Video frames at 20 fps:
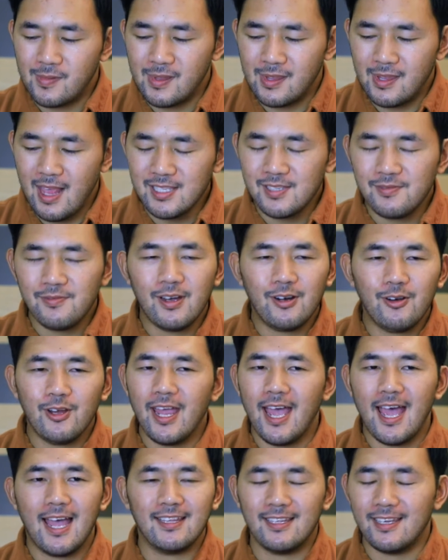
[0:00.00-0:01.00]
that's very
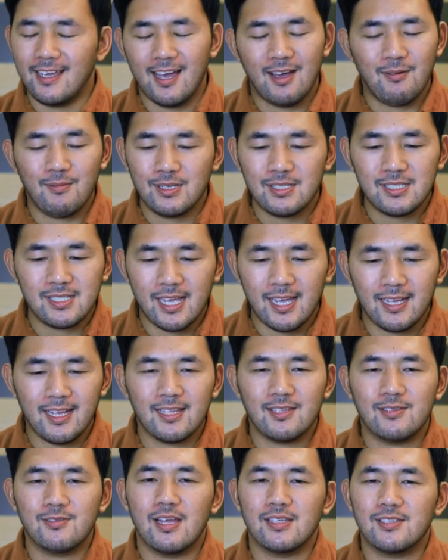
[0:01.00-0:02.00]
handy. I must say
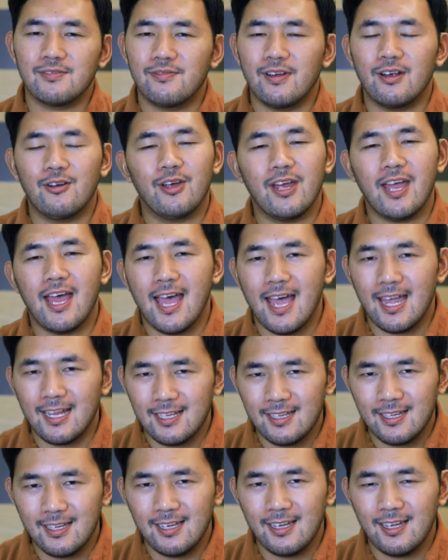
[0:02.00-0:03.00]
that that's very
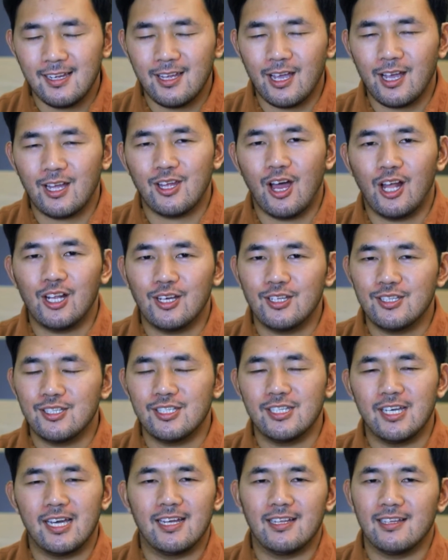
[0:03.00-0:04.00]
handy
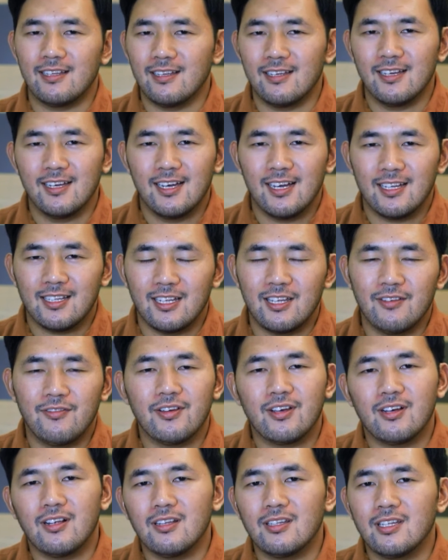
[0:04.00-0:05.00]
technology, and the
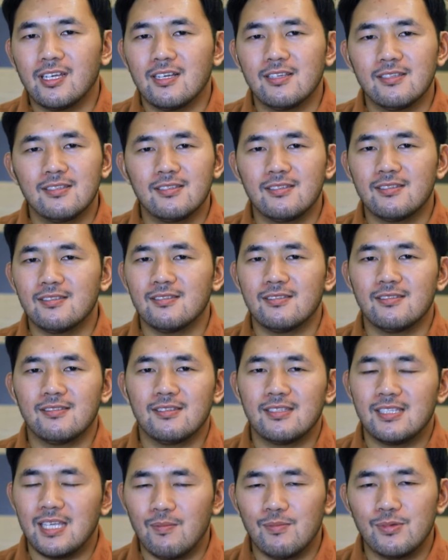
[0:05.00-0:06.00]
difficulties
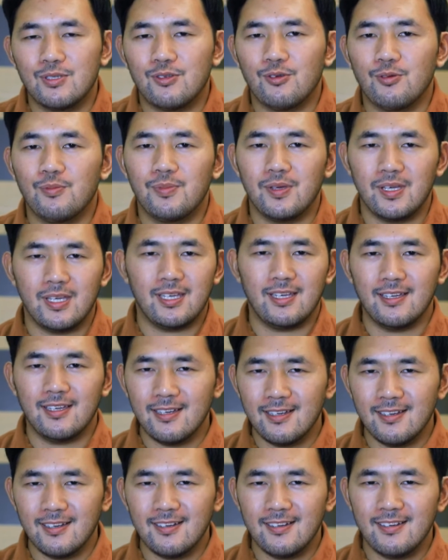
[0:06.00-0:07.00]
seems to be
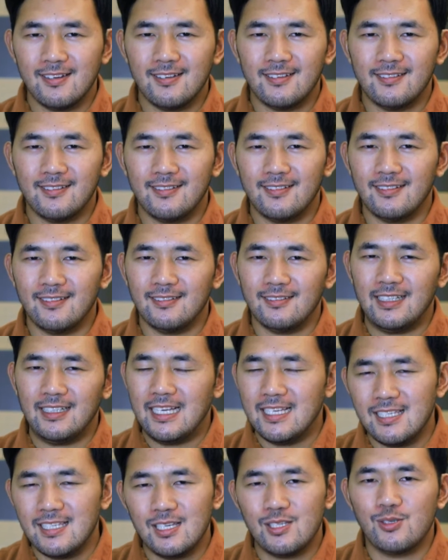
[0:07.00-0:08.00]

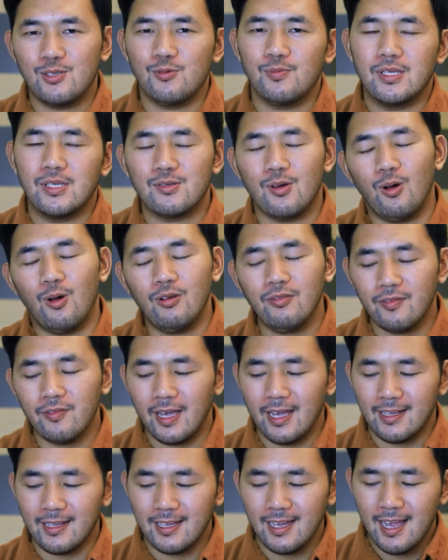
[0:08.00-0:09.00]
easy to be solved.
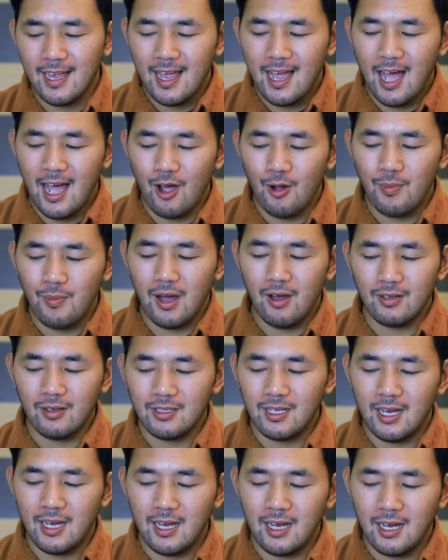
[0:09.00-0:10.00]
And how about
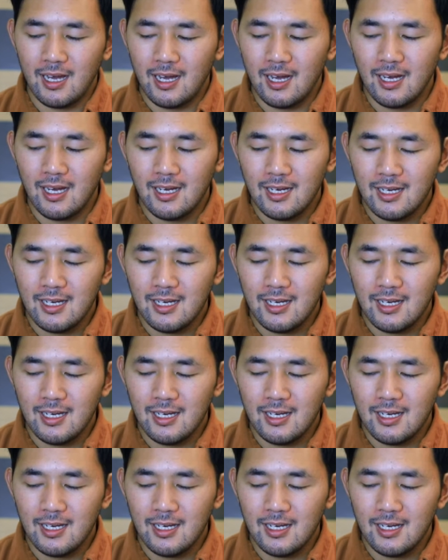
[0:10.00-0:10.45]
the